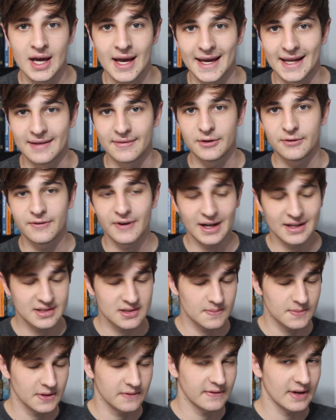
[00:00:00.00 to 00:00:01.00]
And if you find
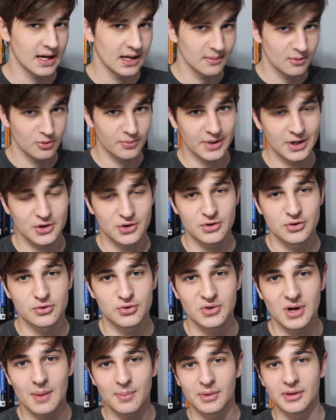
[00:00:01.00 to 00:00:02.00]
something valuable, make sure you
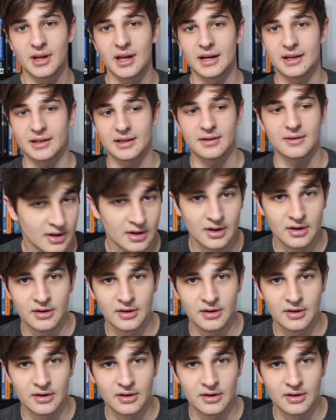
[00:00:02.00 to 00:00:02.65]
drop a like.